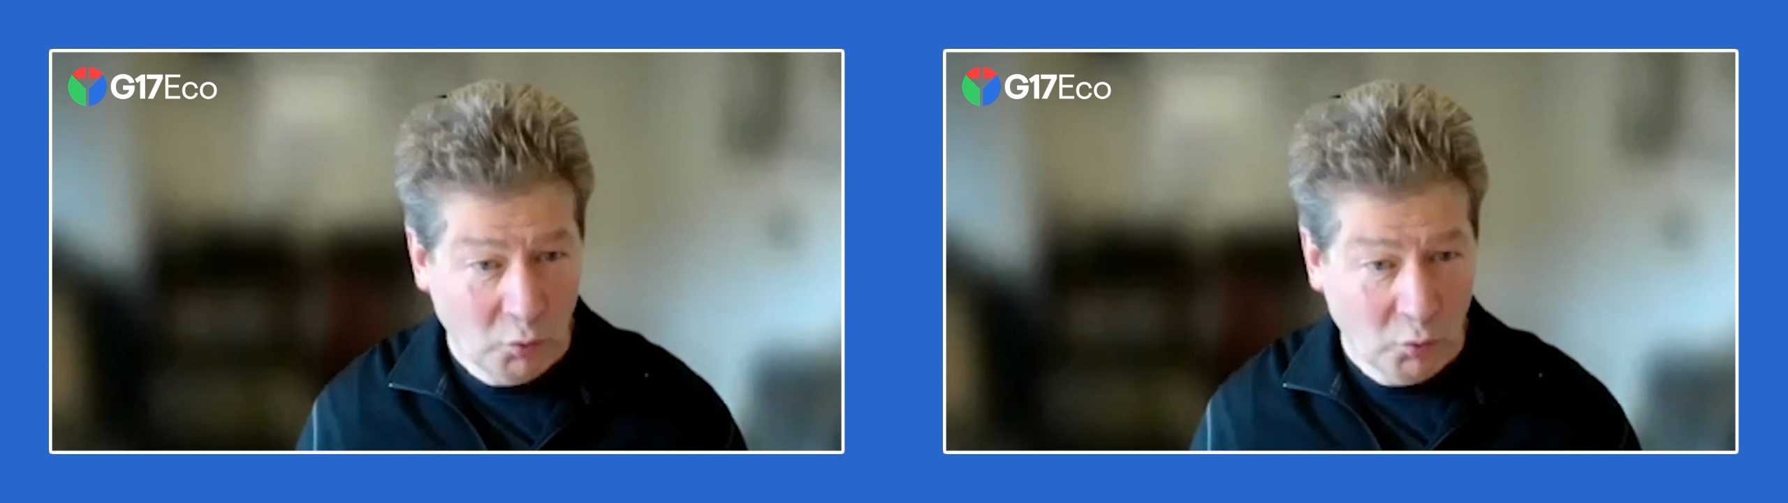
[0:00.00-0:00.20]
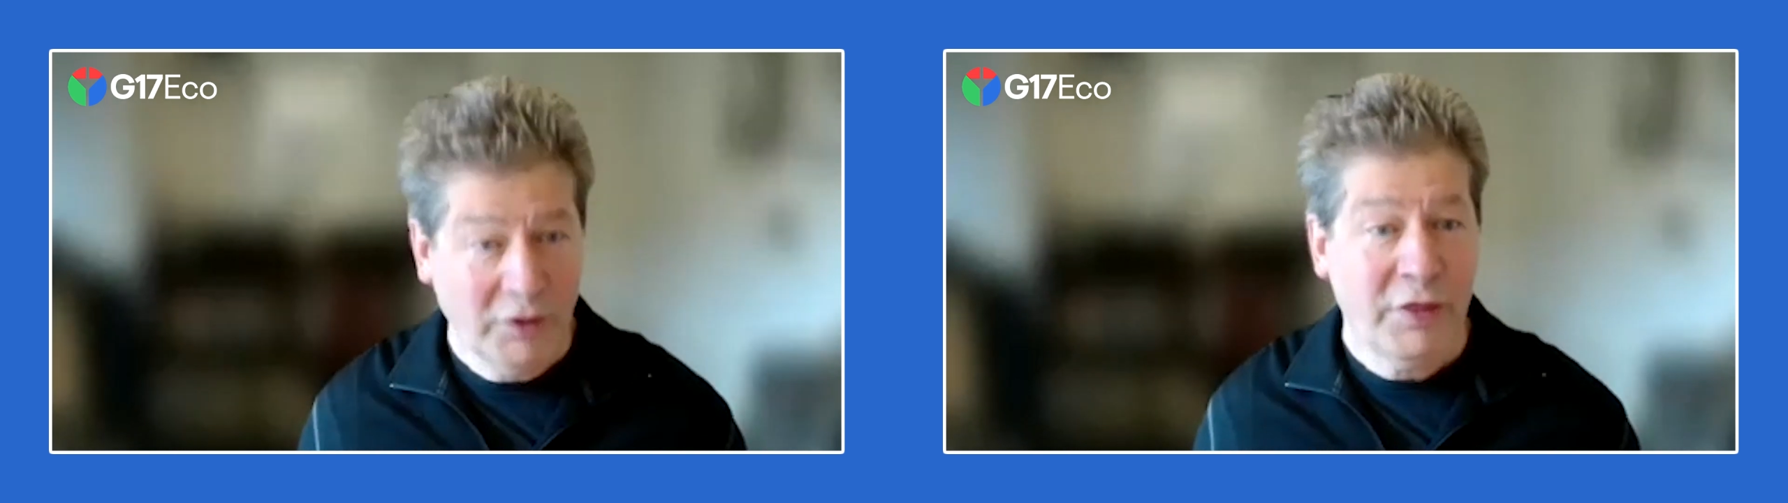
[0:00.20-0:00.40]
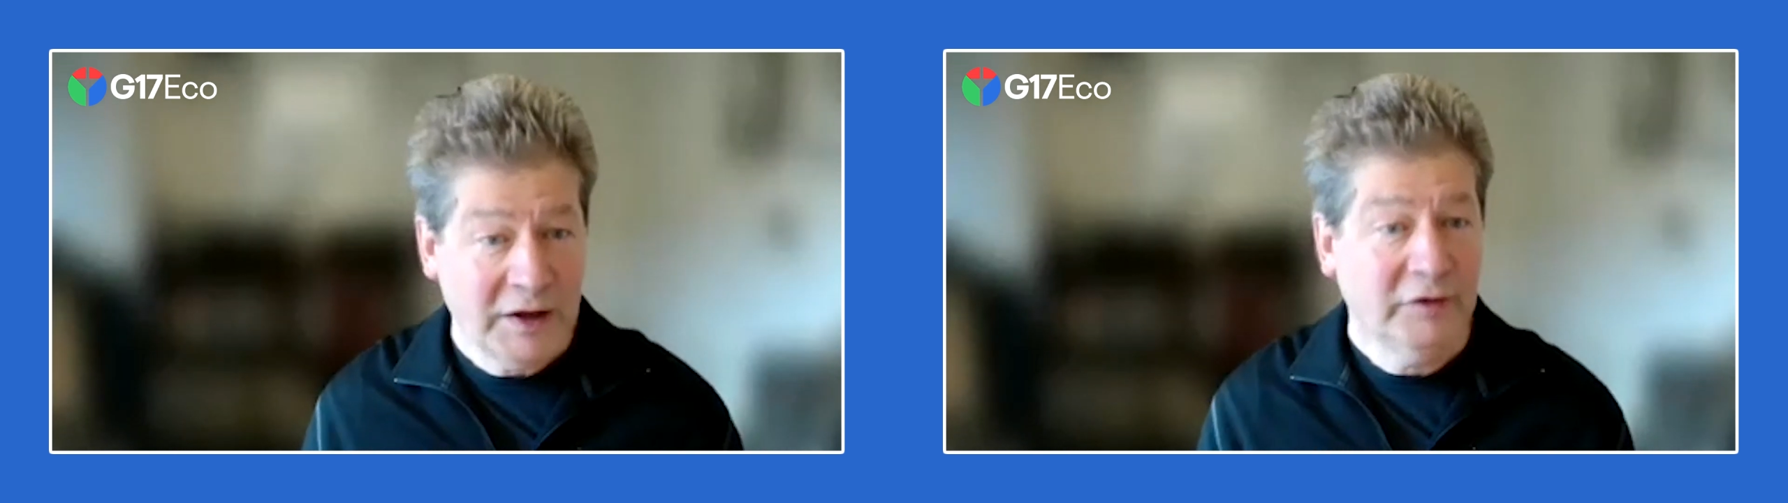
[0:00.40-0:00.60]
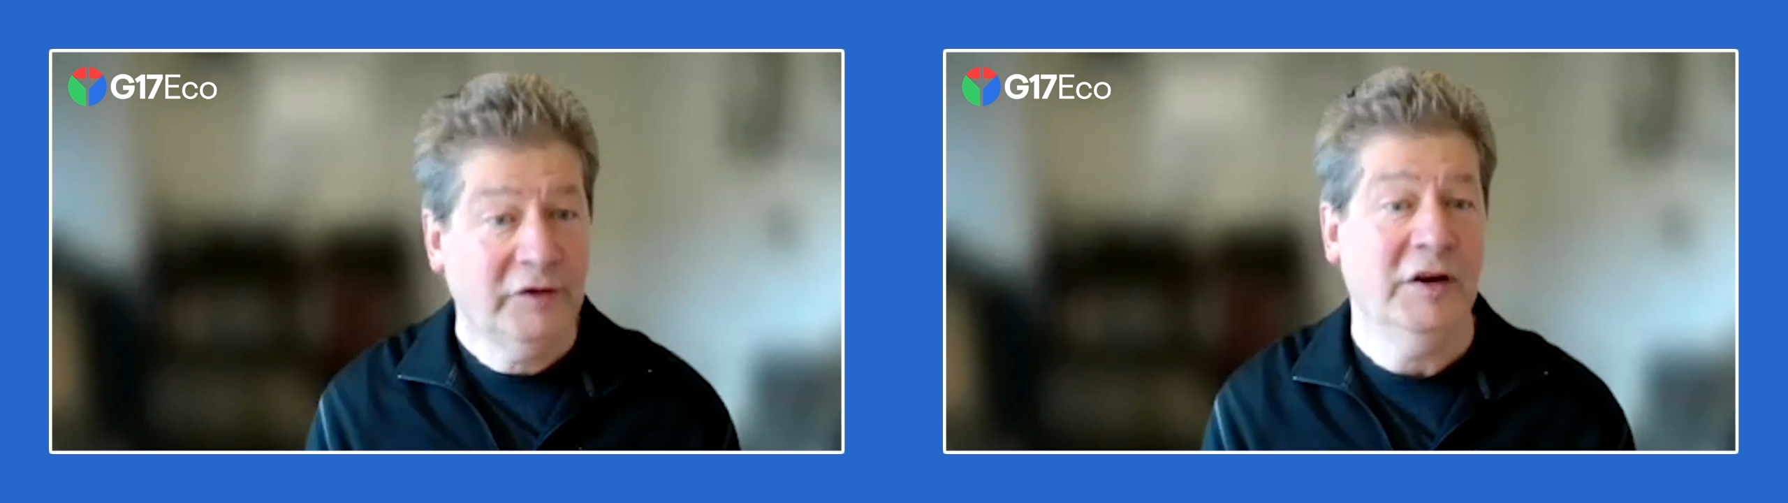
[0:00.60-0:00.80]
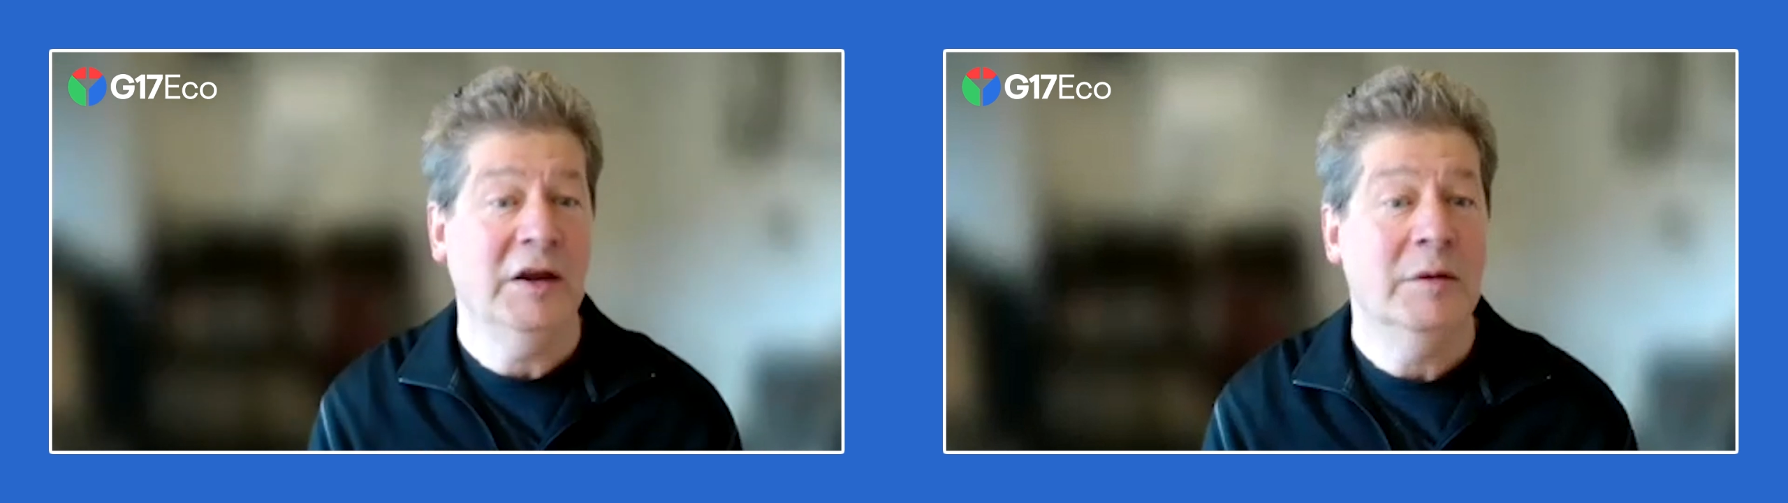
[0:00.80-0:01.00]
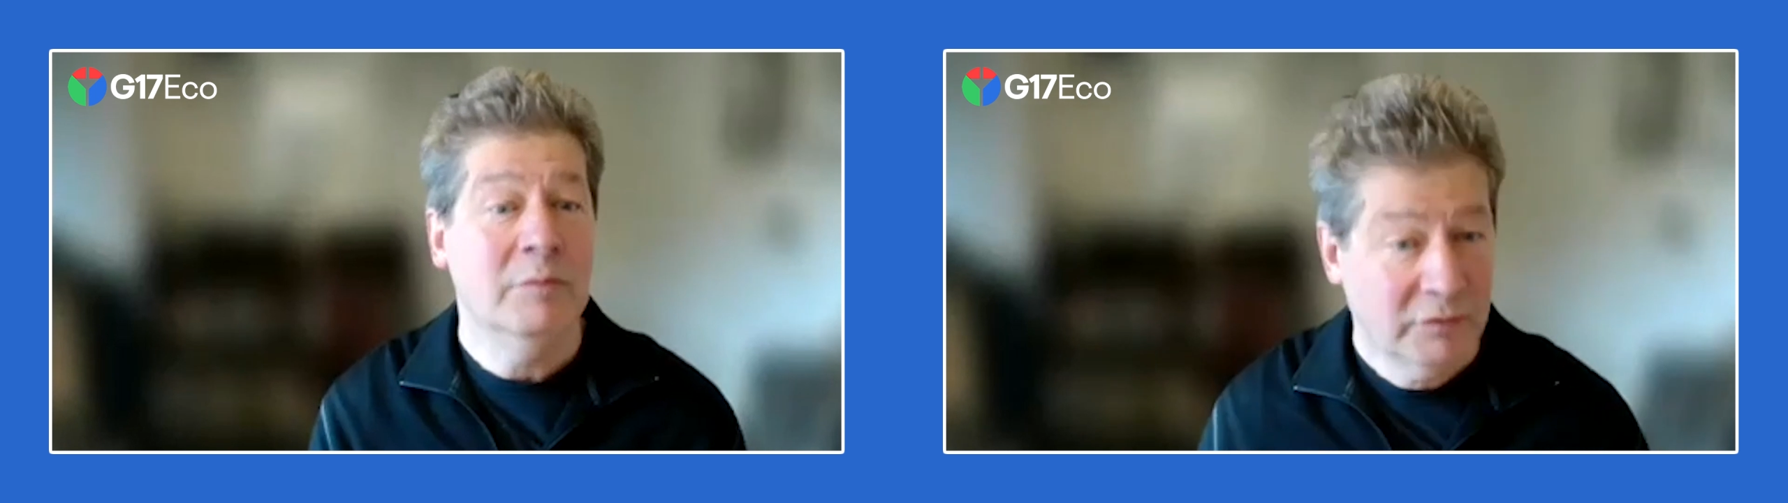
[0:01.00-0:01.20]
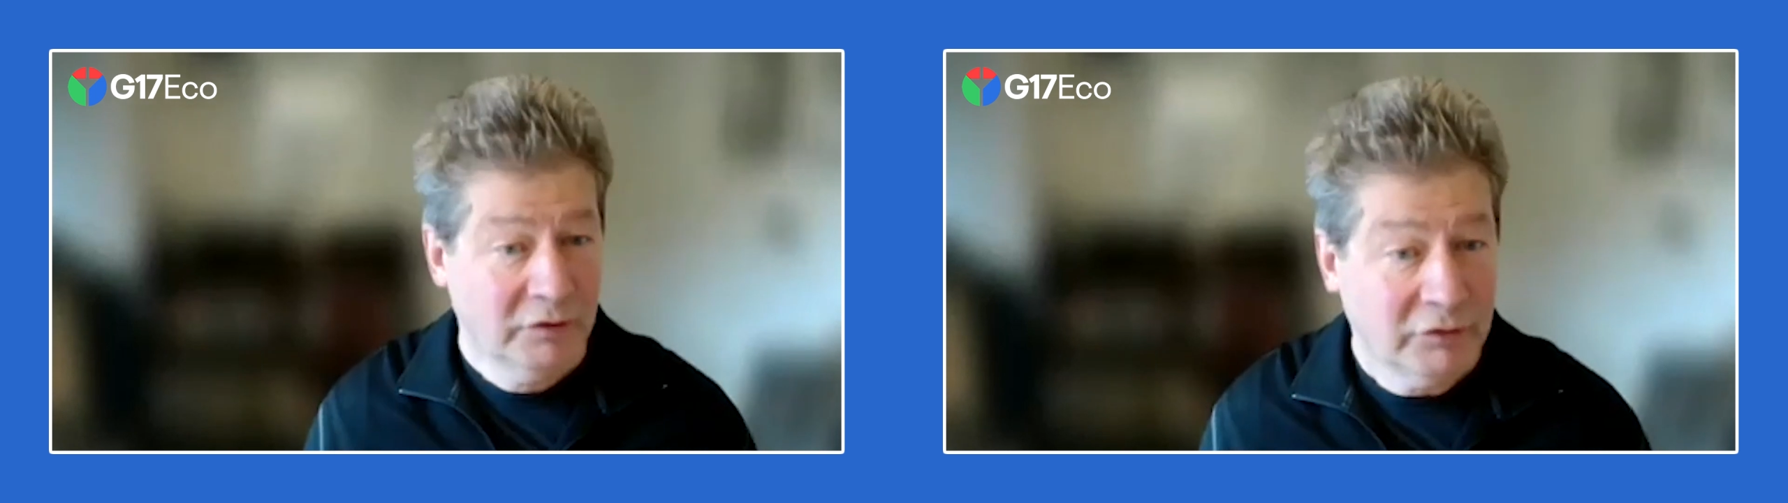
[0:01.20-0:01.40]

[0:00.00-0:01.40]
with that same